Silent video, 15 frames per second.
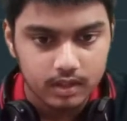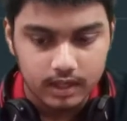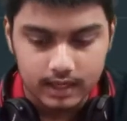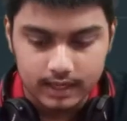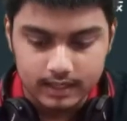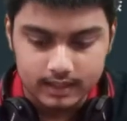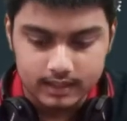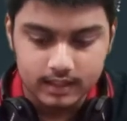
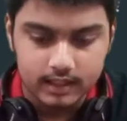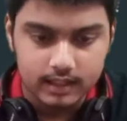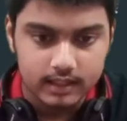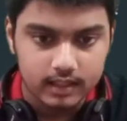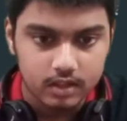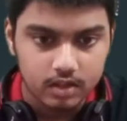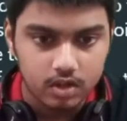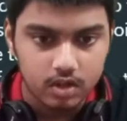and
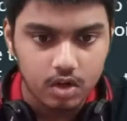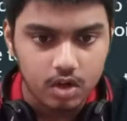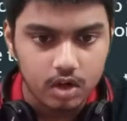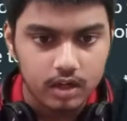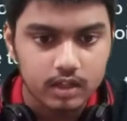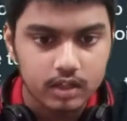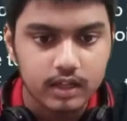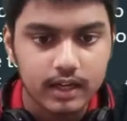then
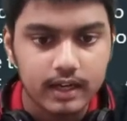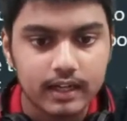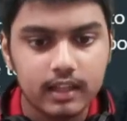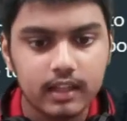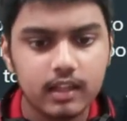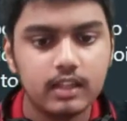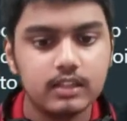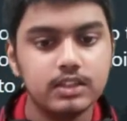dot, and
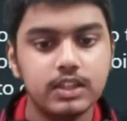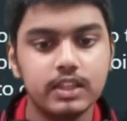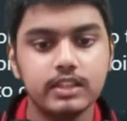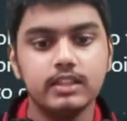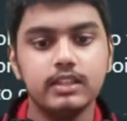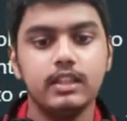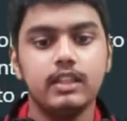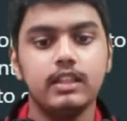here as you can
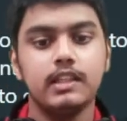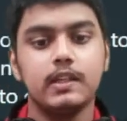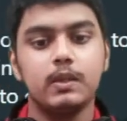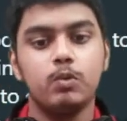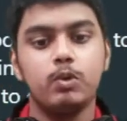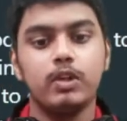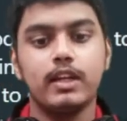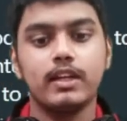see
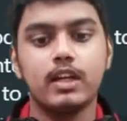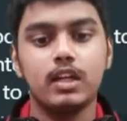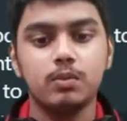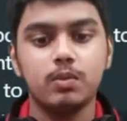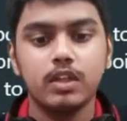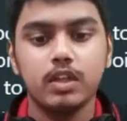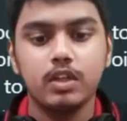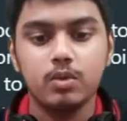we can
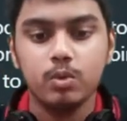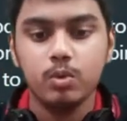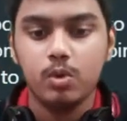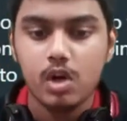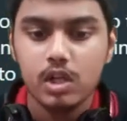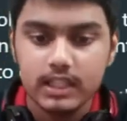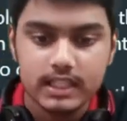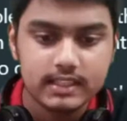convert it to
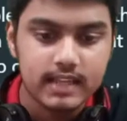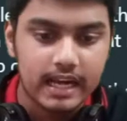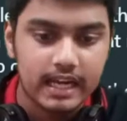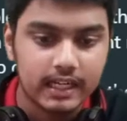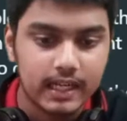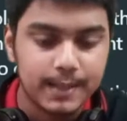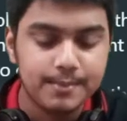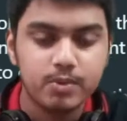all these
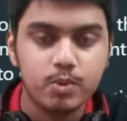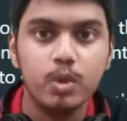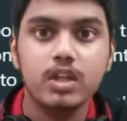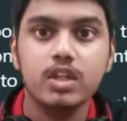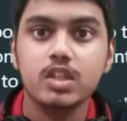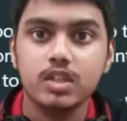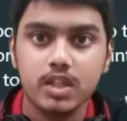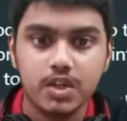data types
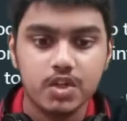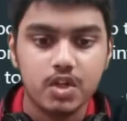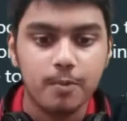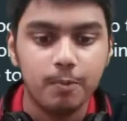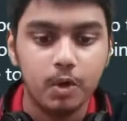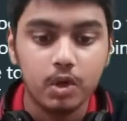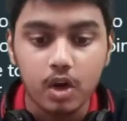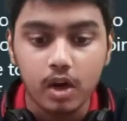which C#
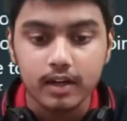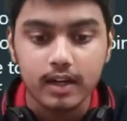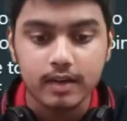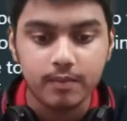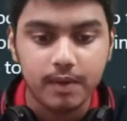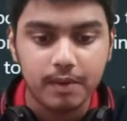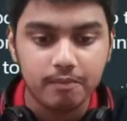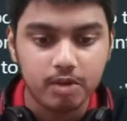or .NET
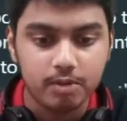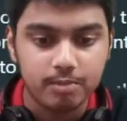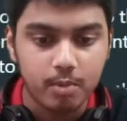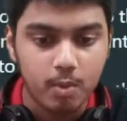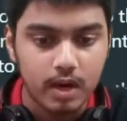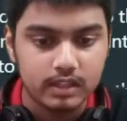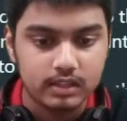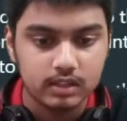framework
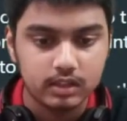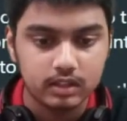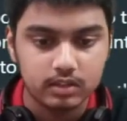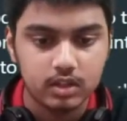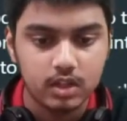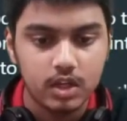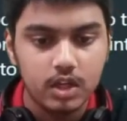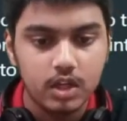provides us.
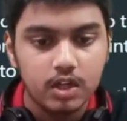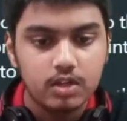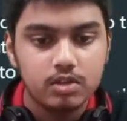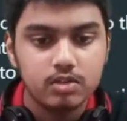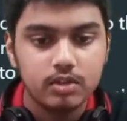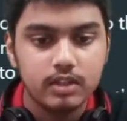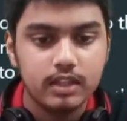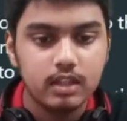
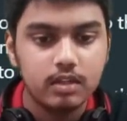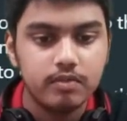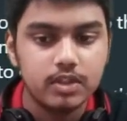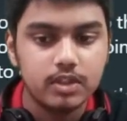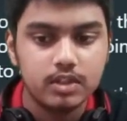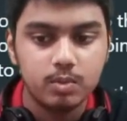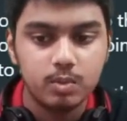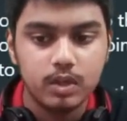So here
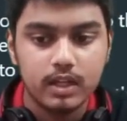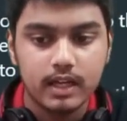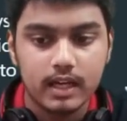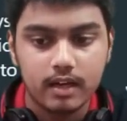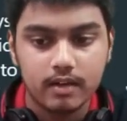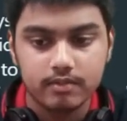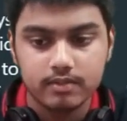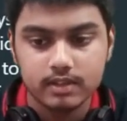first
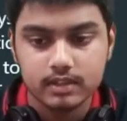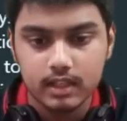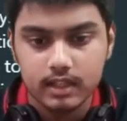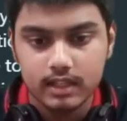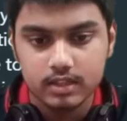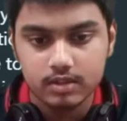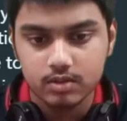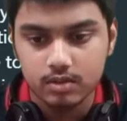
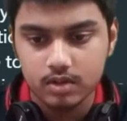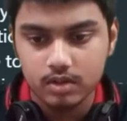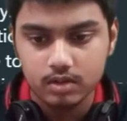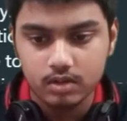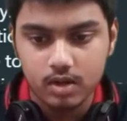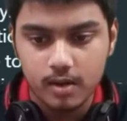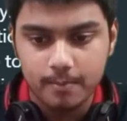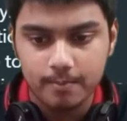let us go to the
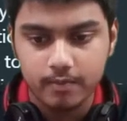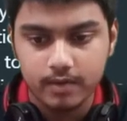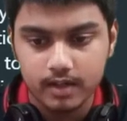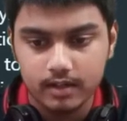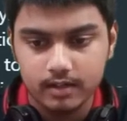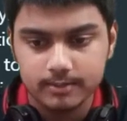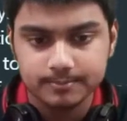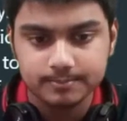top
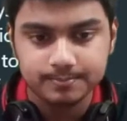one